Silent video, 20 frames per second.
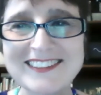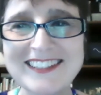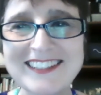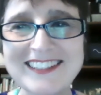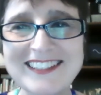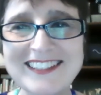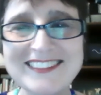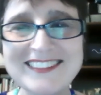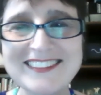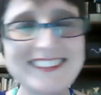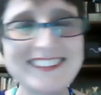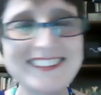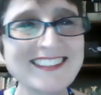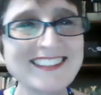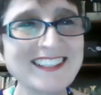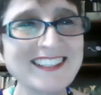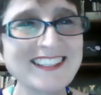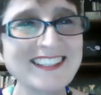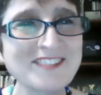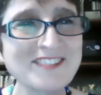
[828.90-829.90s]
Okay,
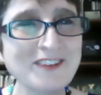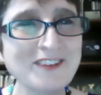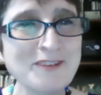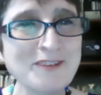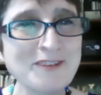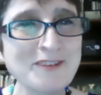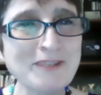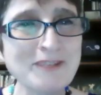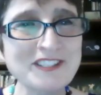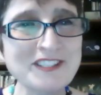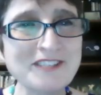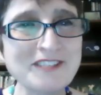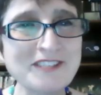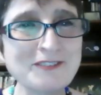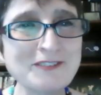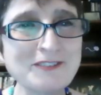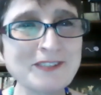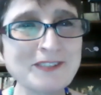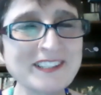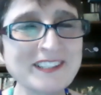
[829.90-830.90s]
thank you very much,
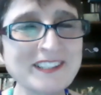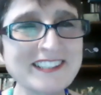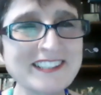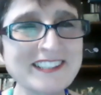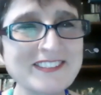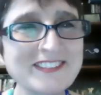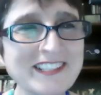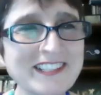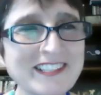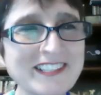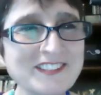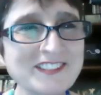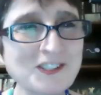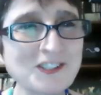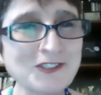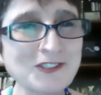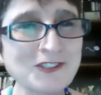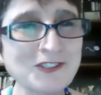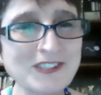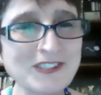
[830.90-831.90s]
everyone. Thank you again,
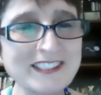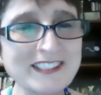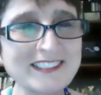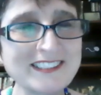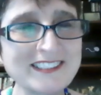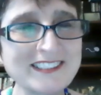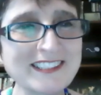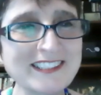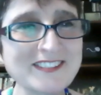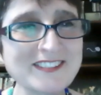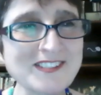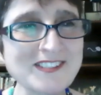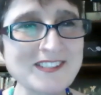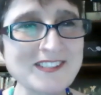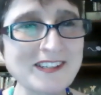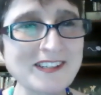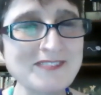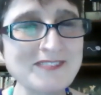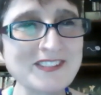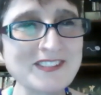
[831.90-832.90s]
Jocelyn. Thank you,
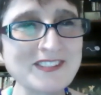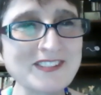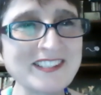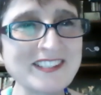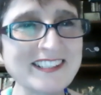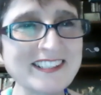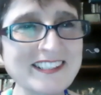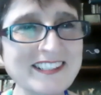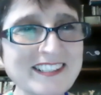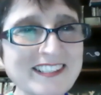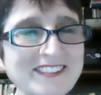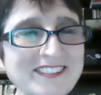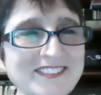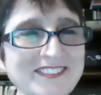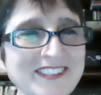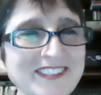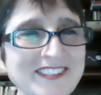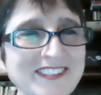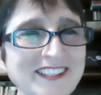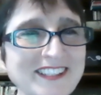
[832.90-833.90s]
Simon. Thank
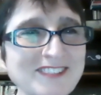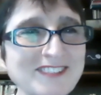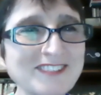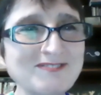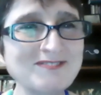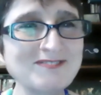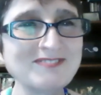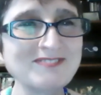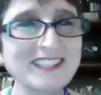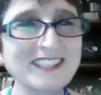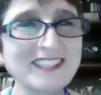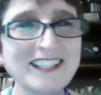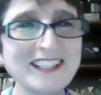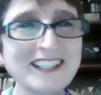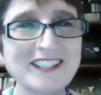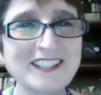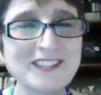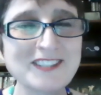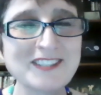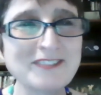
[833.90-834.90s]
you,
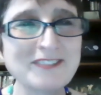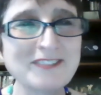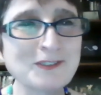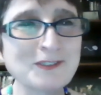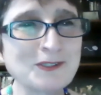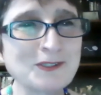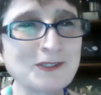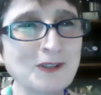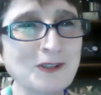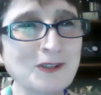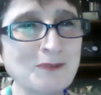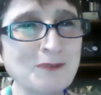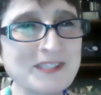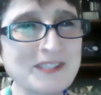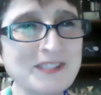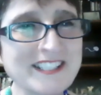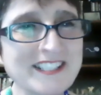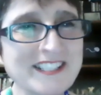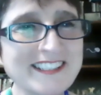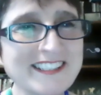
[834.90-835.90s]
everyone who
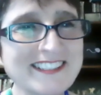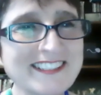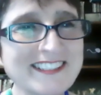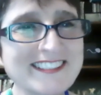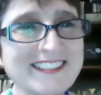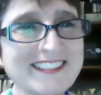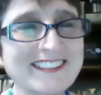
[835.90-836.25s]
commented.